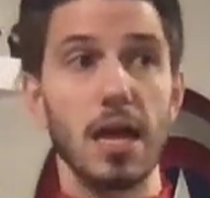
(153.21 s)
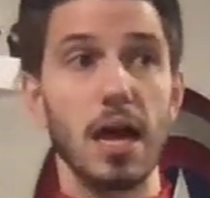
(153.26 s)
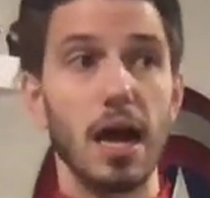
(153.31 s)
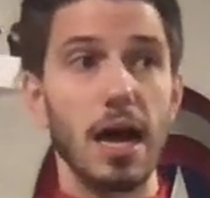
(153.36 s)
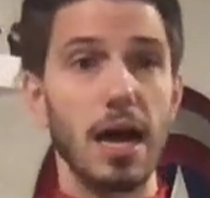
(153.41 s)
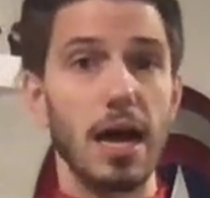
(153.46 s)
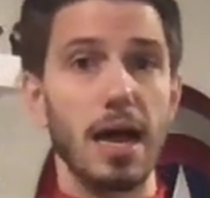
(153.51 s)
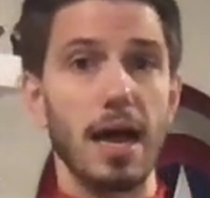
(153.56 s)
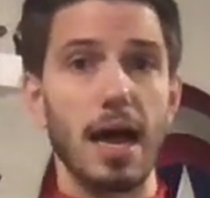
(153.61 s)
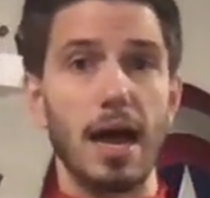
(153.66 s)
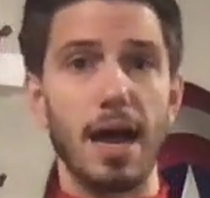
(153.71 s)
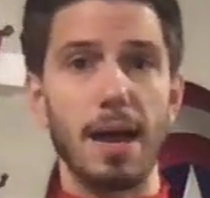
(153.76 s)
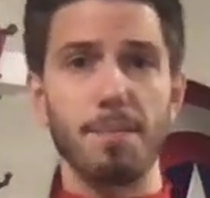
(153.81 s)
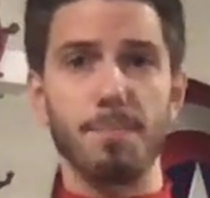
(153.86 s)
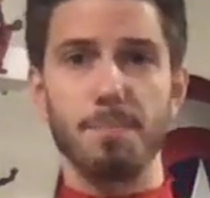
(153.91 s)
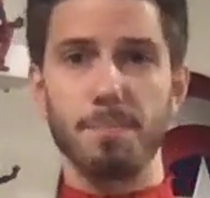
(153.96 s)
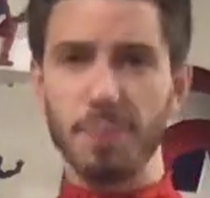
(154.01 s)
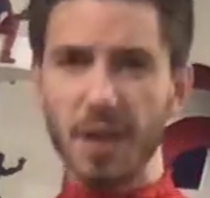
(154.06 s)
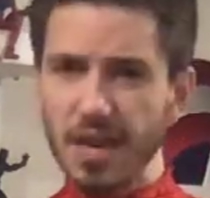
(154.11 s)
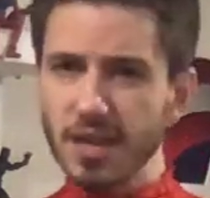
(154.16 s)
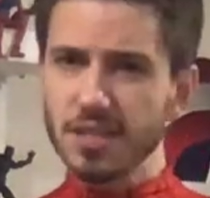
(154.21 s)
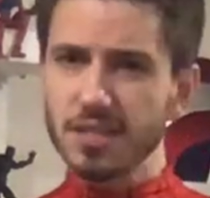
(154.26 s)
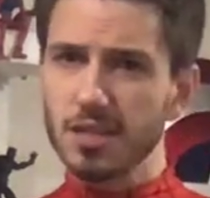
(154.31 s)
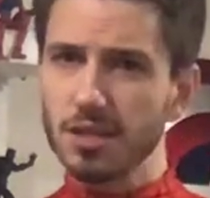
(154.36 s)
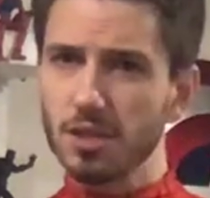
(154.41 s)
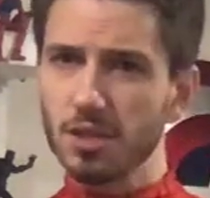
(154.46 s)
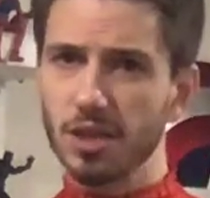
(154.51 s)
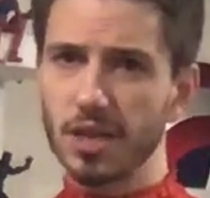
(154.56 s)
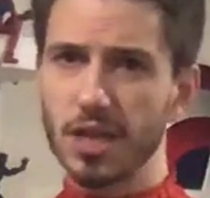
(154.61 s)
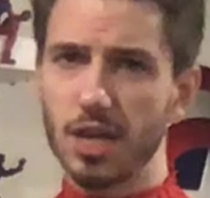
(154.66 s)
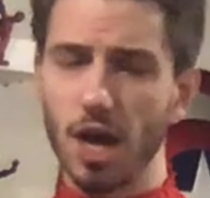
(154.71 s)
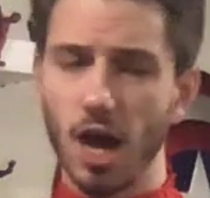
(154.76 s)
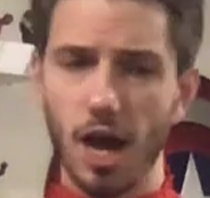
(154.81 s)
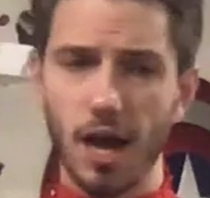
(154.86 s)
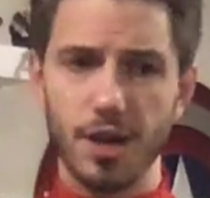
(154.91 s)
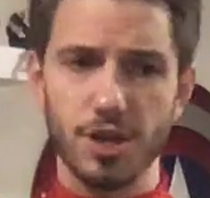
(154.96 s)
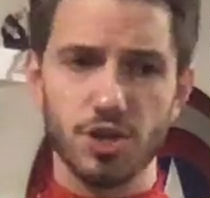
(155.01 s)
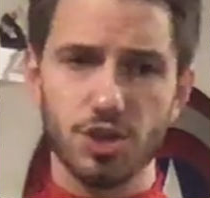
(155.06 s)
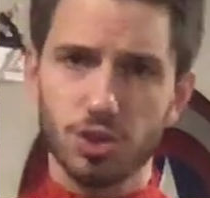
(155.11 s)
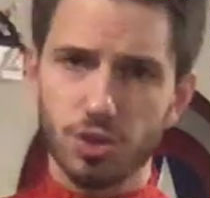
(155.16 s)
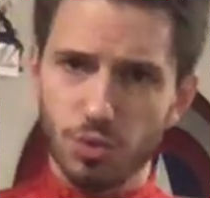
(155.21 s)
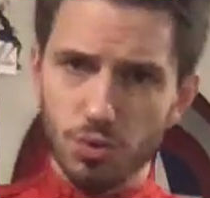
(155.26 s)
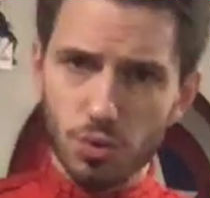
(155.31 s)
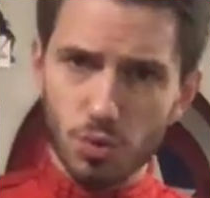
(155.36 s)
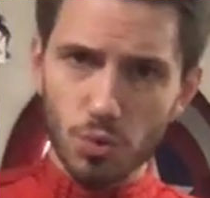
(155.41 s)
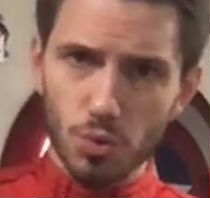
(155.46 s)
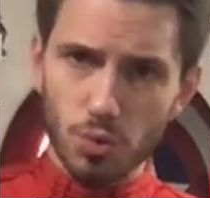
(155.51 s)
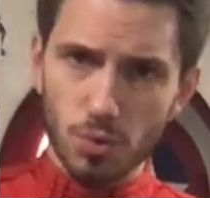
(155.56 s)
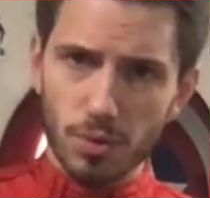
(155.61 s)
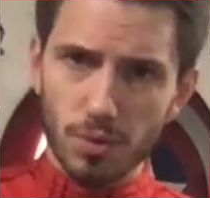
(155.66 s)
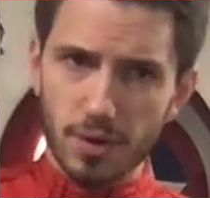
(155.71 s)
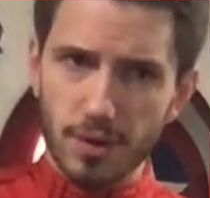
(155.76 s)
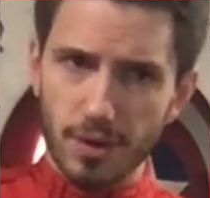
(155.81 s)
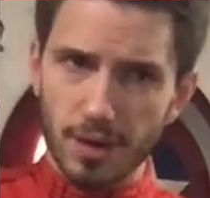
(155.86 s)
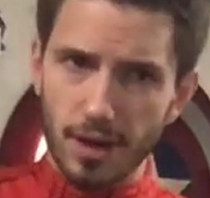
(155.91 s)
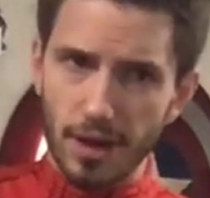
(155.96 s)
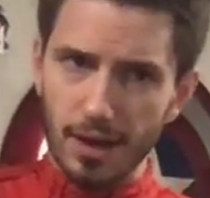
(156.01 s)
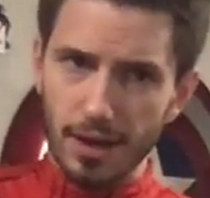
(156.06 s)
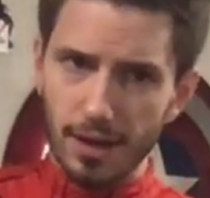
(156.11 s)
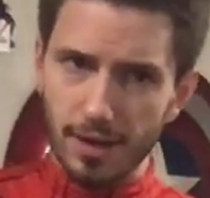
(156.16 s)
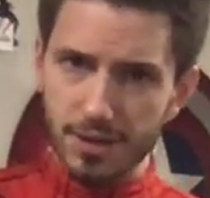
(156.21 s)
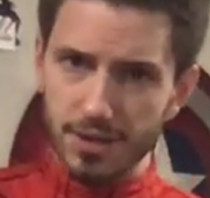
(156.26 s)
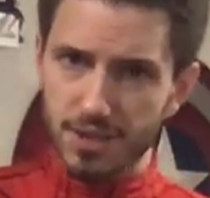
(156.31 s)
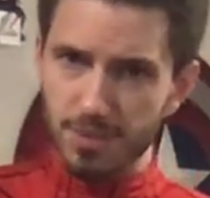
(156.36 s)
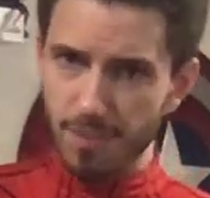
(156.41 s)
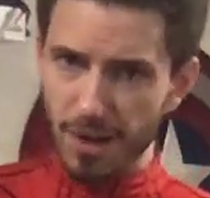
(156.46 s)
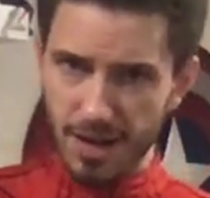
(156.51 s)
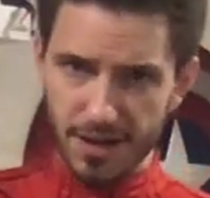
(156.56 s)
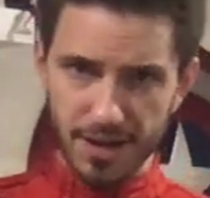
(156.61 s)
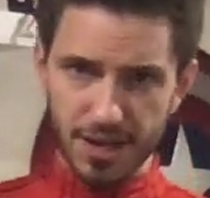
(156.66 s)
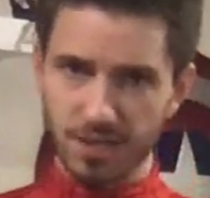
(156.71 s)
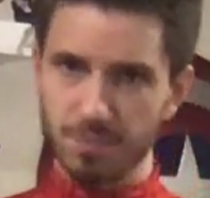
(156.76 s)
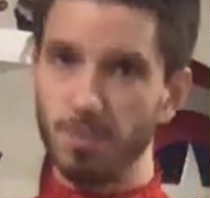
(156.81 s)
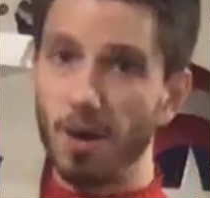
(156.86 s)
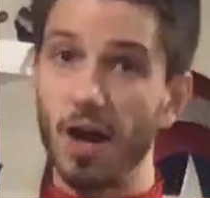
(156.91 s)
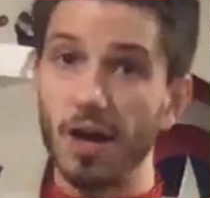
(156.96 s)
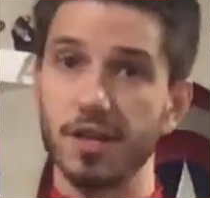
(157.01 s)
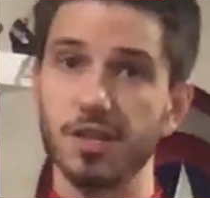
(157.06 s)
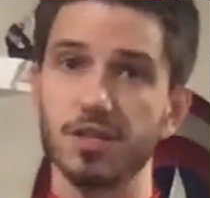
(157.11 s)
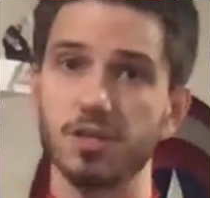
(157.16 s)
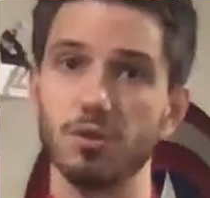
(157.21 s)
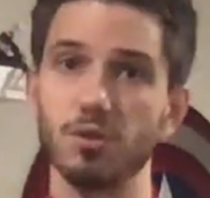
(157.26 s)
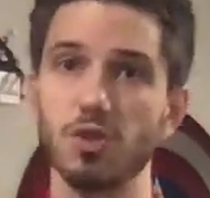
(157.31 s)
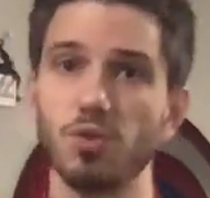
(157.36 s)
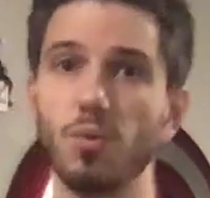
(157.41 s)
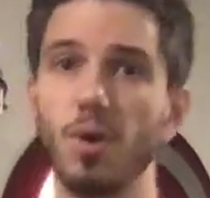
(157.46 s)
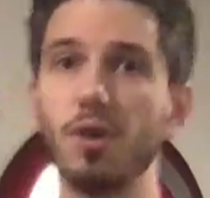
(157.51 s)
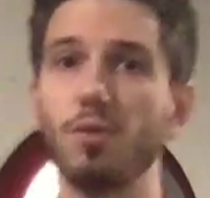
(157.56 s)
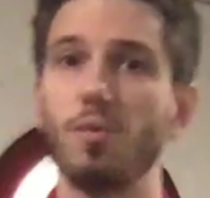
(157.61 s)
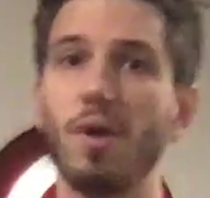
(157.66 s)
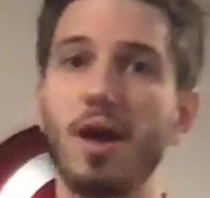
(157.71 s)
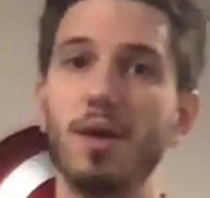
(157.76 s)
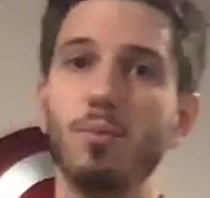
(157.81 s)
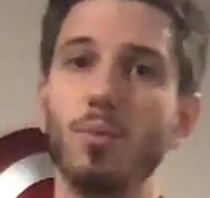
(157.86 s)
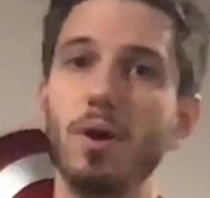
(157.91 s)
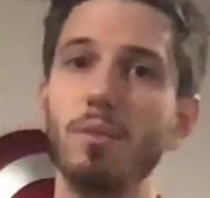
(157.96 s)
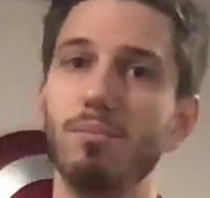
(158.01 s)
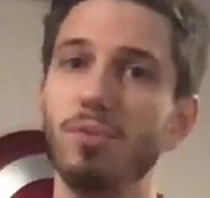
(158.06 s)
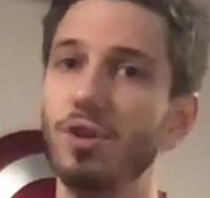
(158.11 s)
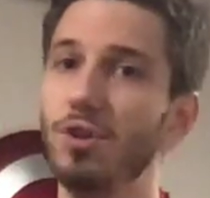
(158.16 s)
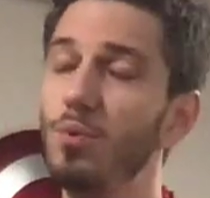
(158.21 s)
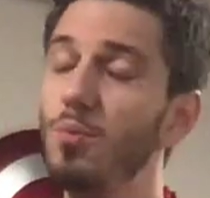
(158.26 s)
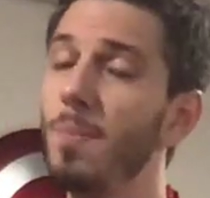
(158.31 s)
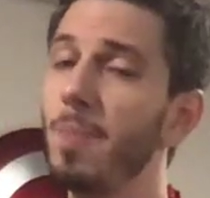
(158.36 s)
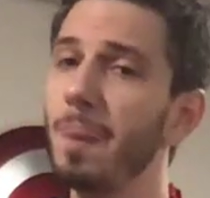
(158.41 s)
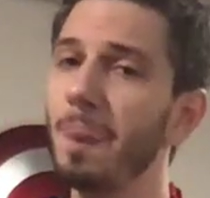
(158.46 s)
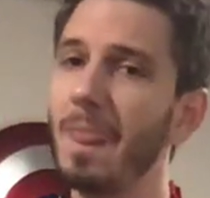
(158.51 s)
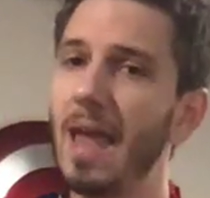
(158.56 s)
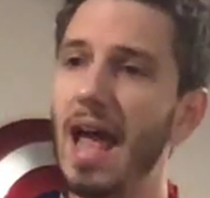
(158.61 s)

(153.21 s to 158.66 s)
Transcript: I basically got 2 spandex bodysuits, one red, one blue,